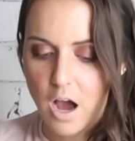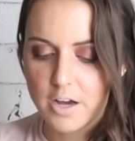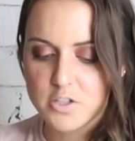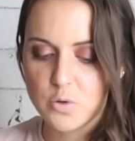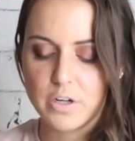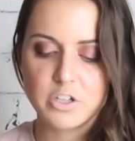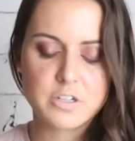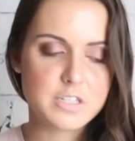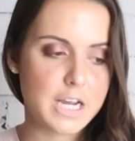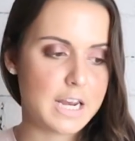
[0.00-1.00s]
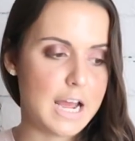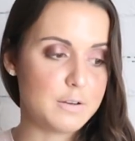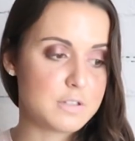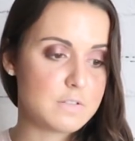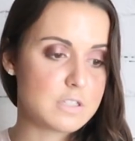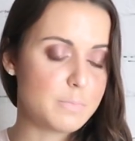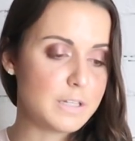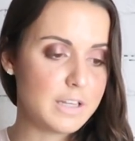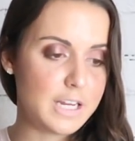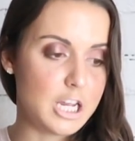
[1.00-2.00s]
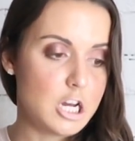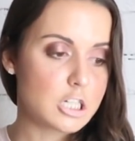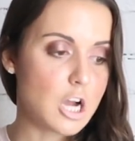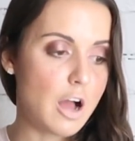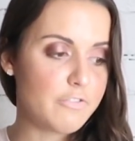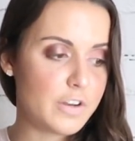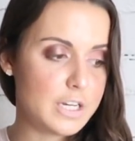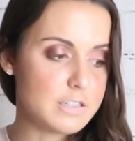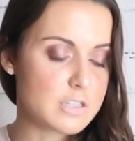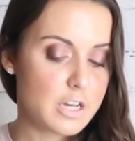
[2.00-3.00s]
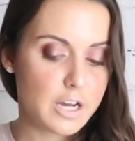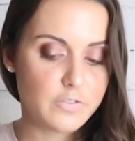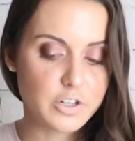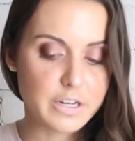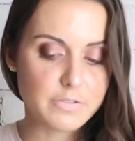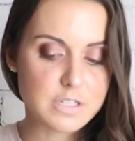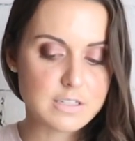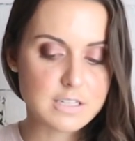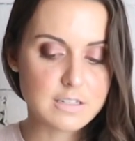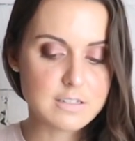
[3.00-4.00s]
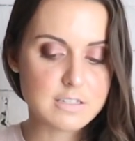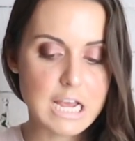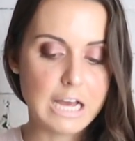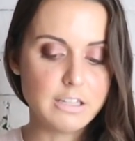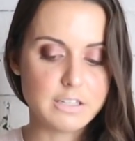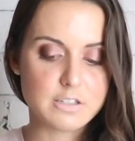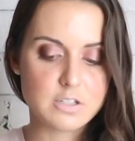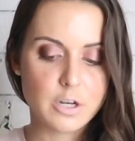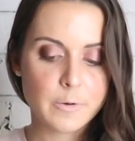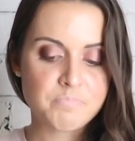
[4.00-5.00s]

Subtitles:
Also in your second house of stability, confidence of your gifts and skills and talents.